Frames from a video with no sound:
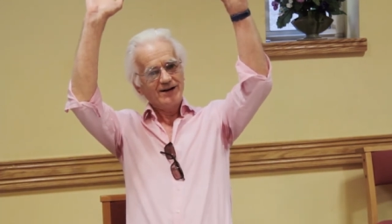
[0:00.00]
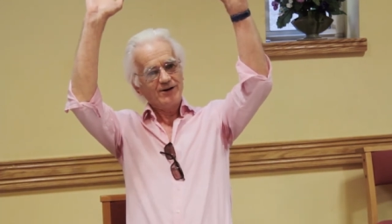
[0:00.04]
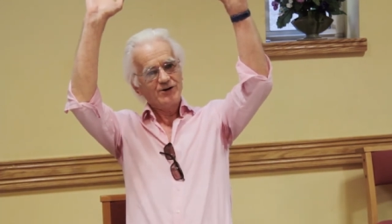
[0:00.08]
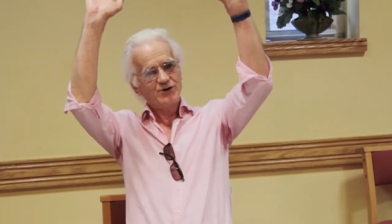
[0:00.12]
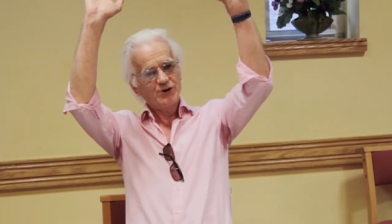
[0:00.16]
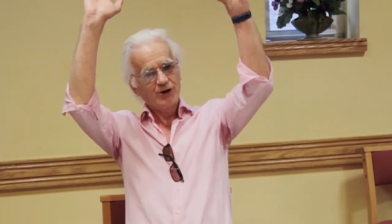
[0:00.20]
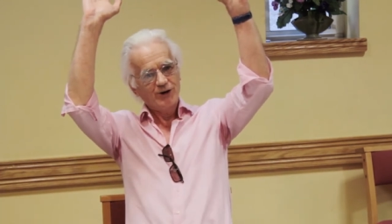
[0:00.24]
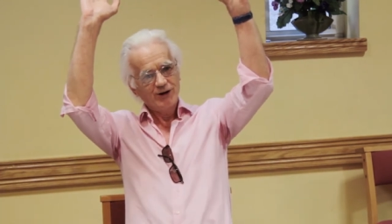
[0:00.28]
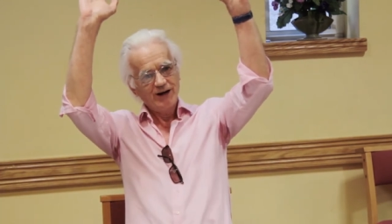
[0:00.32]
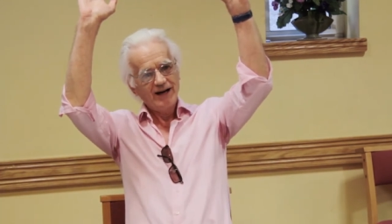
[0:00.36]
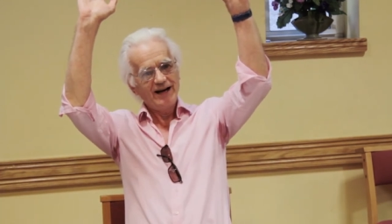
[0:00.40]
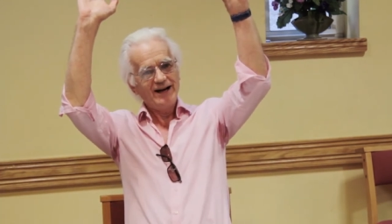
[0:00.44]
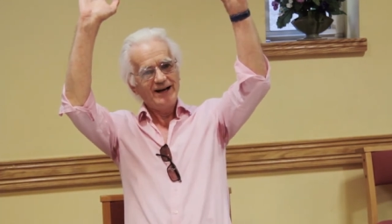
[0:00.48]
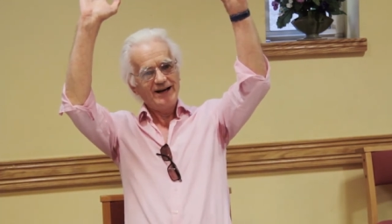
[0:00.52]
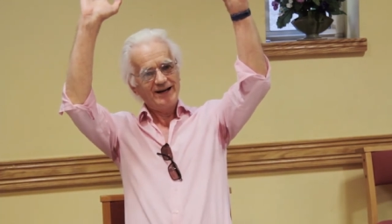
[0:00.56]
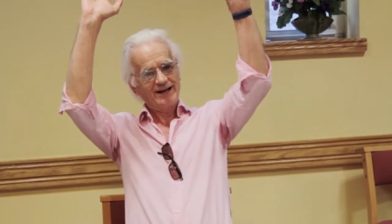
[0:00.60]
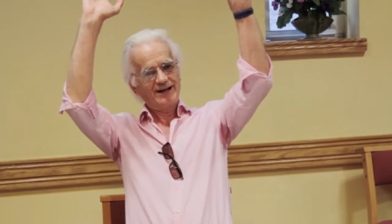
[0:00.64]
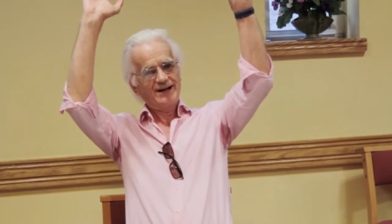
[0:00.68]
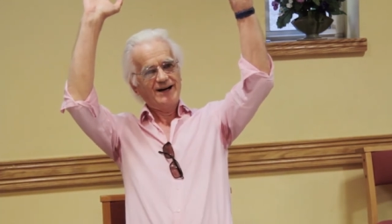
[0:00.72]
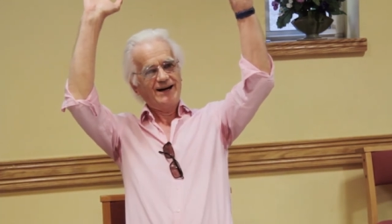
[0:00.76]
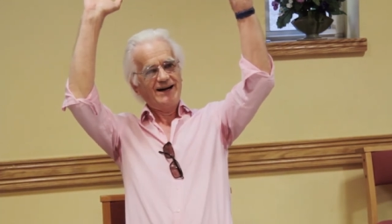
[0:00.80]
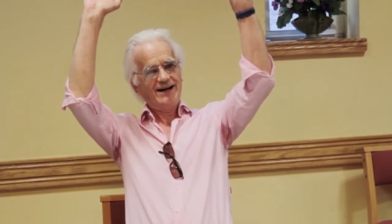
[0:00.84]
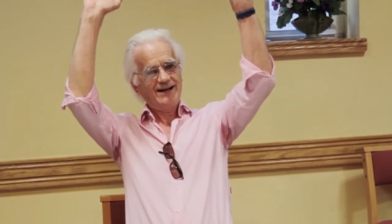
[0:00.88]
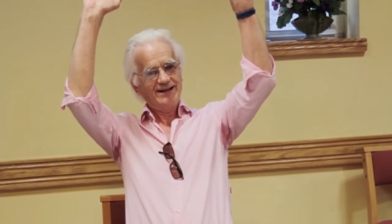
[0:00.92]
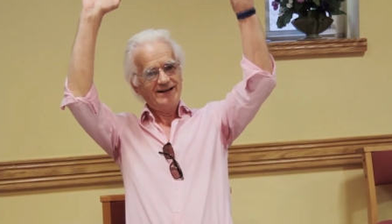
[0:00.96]
So John
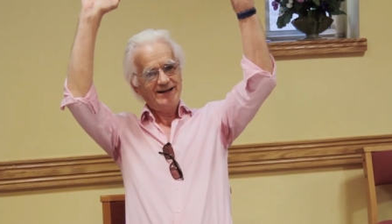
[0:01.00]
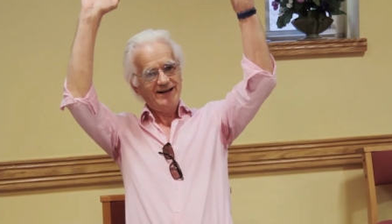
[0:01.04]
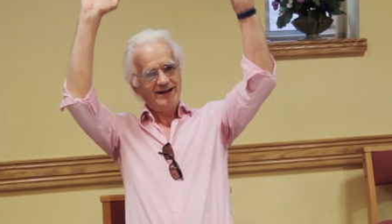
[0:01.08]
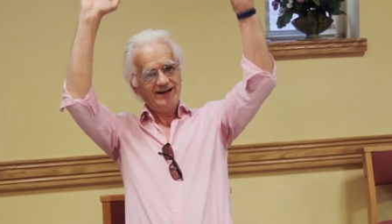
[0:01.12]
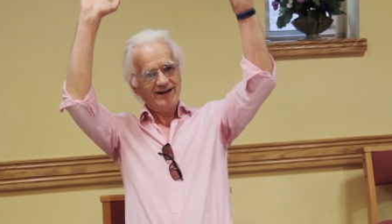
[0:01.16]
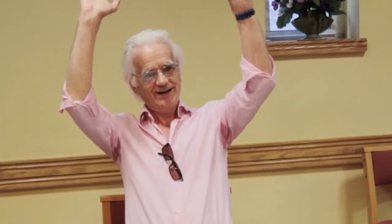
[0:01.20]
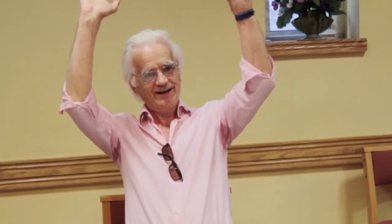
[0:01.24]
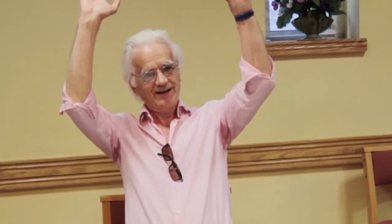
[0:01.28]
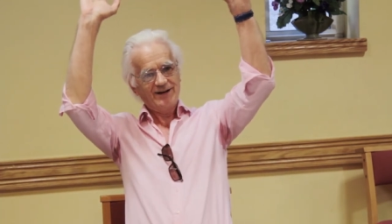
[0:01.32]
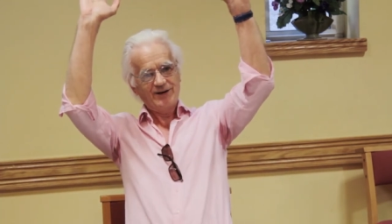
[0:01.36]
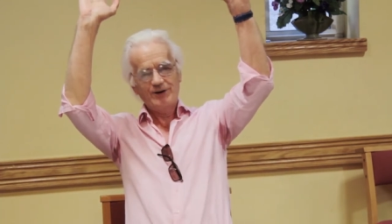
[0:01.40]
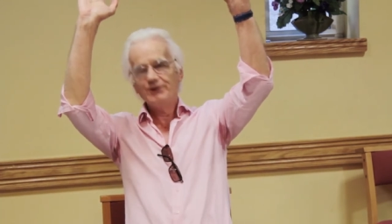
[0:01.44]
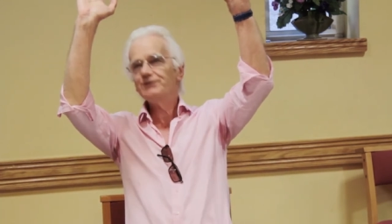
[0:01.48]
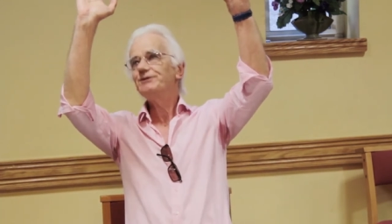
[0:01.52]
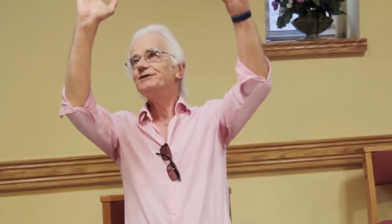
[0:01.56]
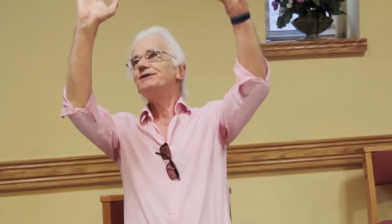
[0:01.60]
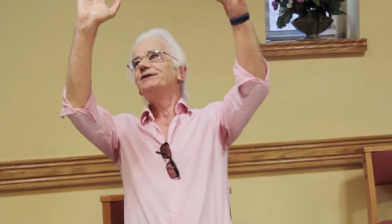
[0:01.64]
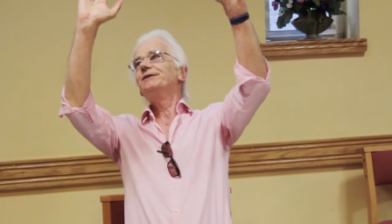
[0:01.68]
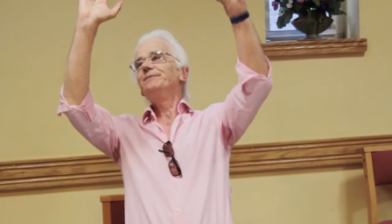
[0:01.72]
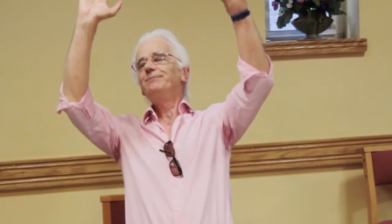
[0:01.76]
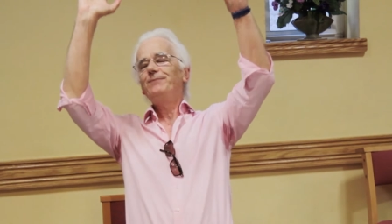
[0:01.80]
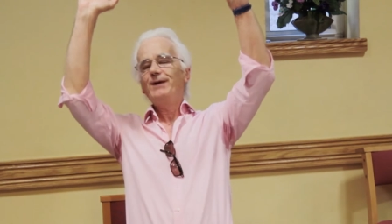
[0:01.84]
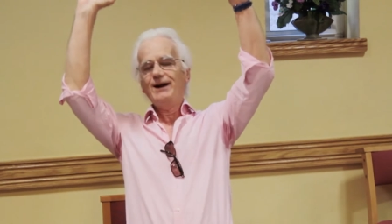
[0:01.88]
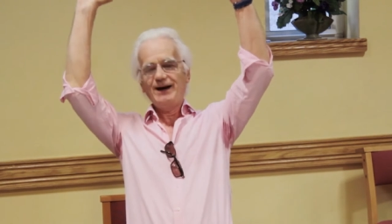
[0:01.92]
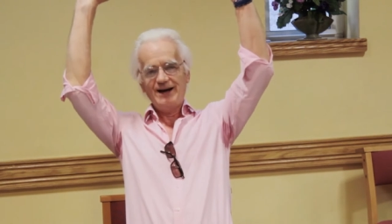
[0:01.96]
Eliot Gardiner
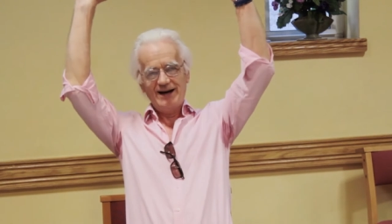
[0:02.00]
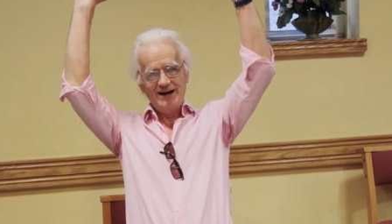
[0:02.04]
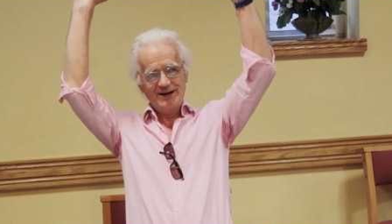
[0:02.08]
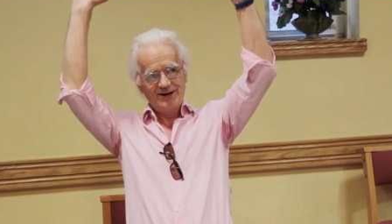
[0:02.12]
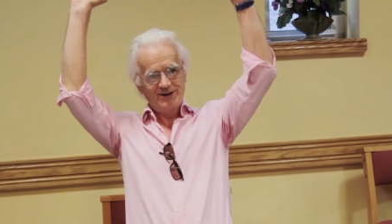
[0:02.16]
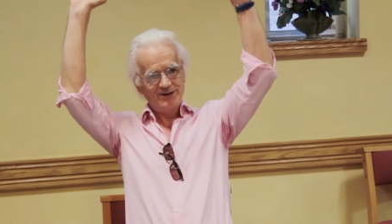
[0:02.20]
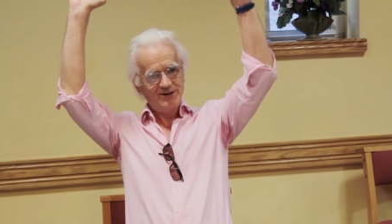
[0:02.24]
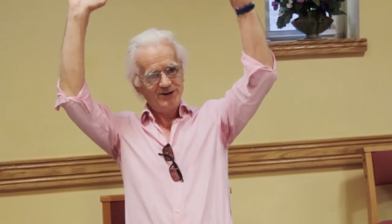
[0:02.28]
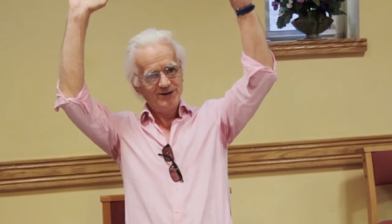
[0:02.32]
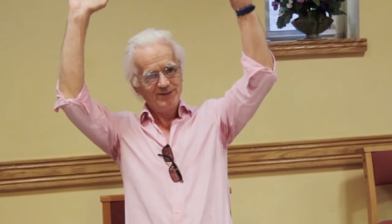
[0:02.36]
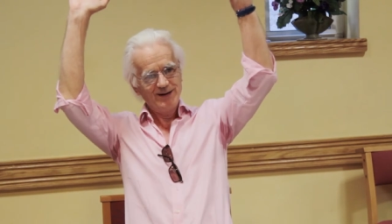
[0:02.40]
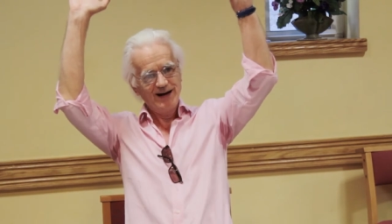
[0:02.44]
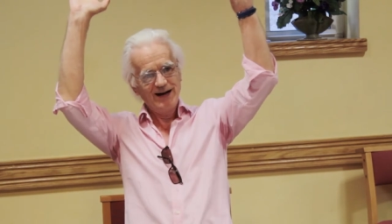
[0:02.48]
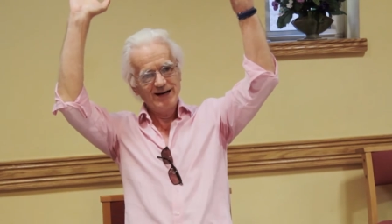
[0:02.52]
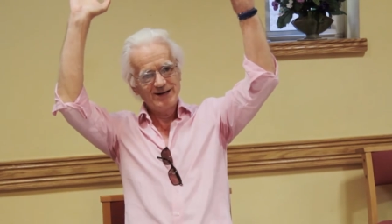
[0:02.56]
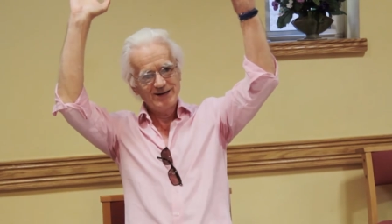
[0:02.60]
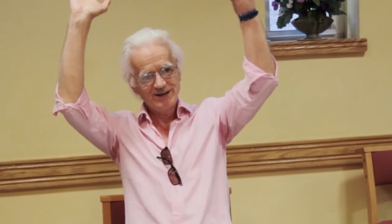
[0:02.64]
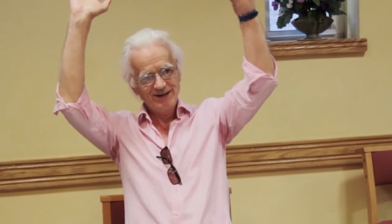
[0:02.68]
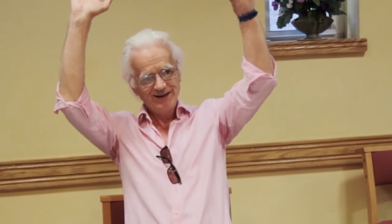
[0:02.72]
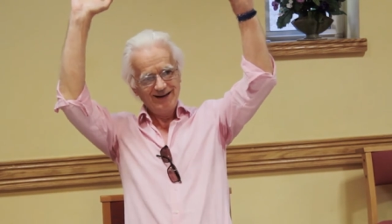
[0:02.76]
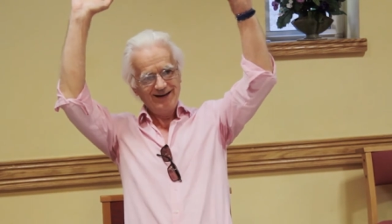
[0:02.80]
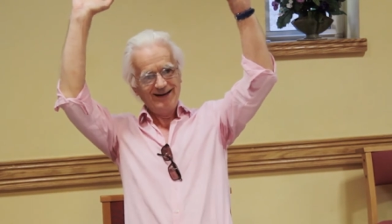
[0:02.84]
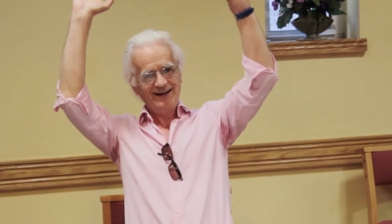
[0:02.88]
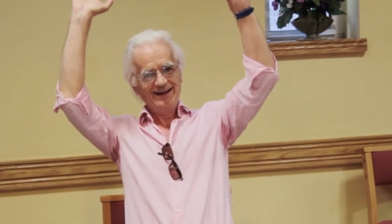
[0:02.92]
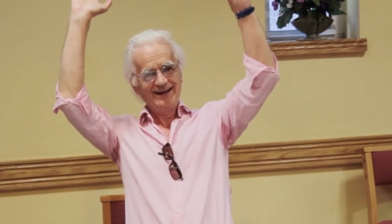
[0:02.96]
couldn't complain, could you
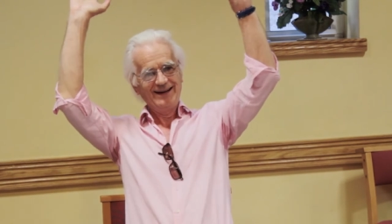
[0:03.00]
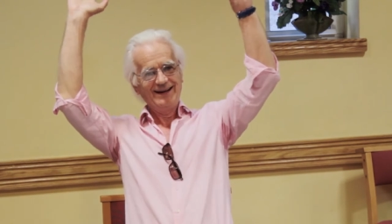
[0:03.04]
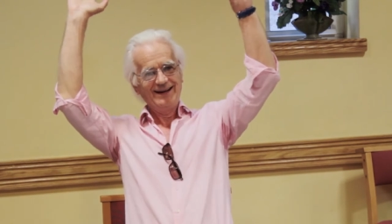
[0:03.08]
imagine?